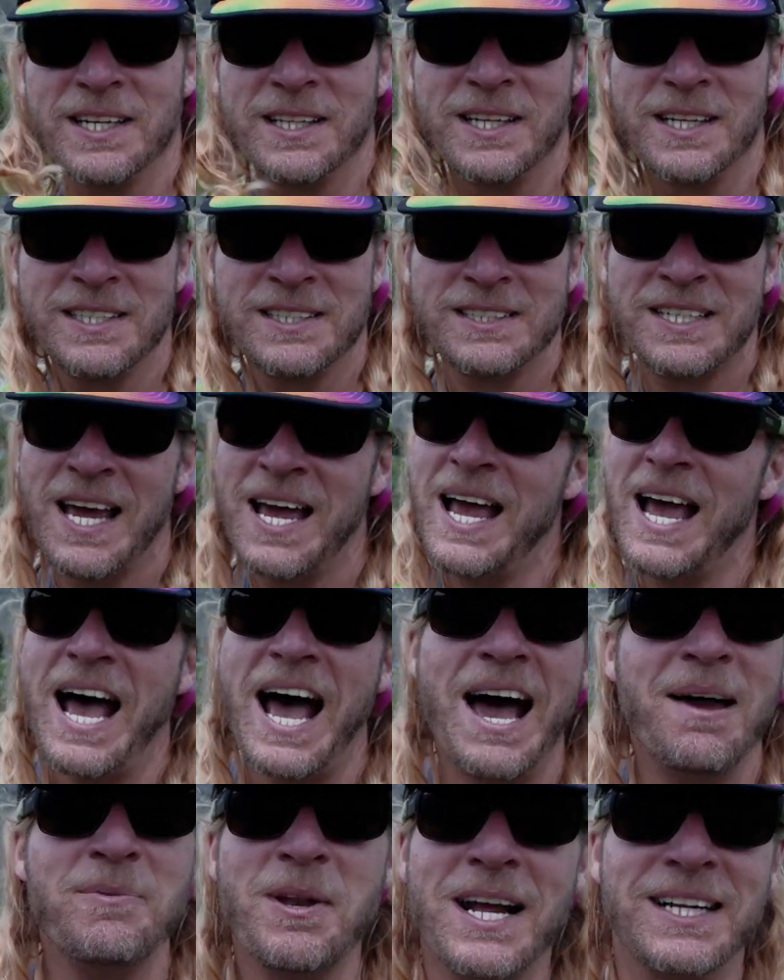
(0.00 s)
like this,
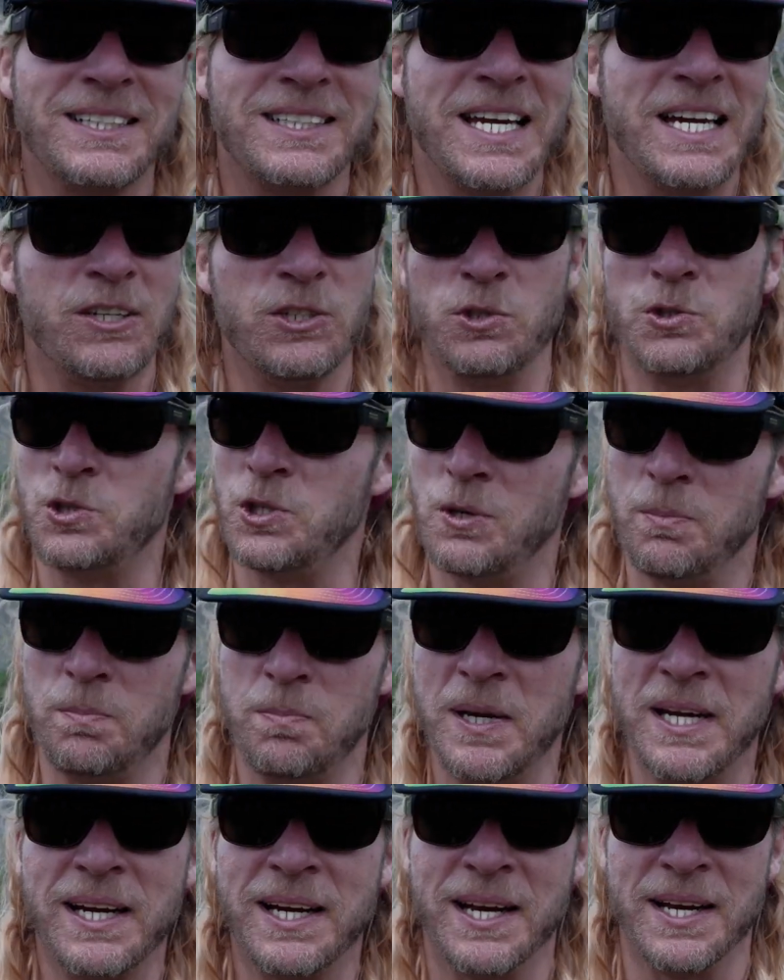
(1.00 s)
I'm not saying you
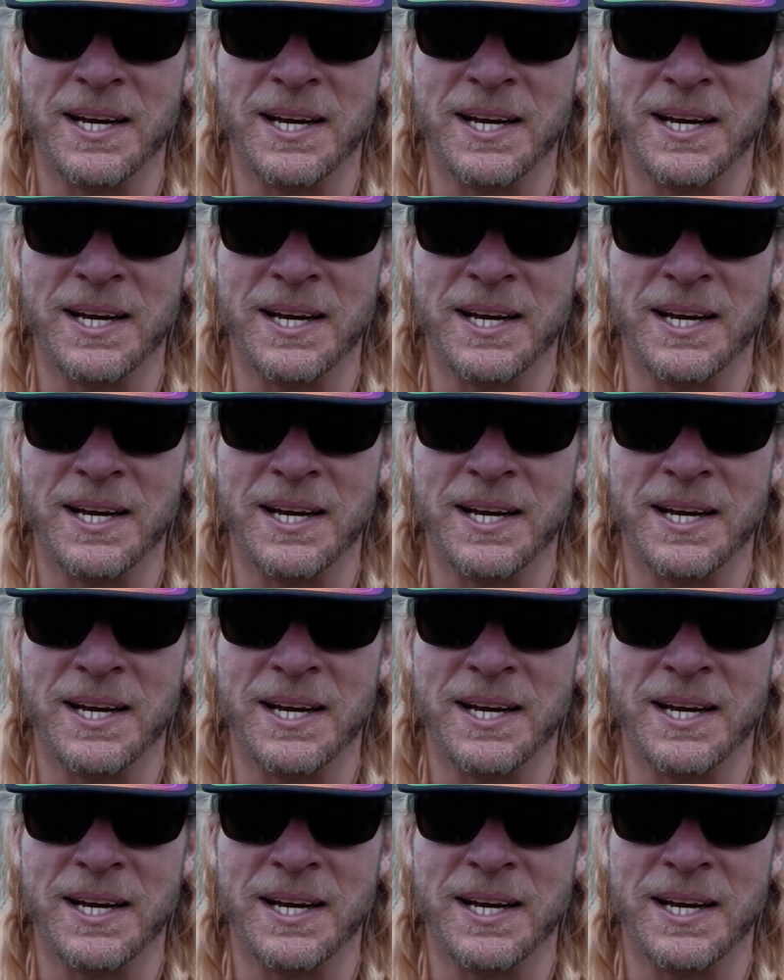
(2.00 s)
should be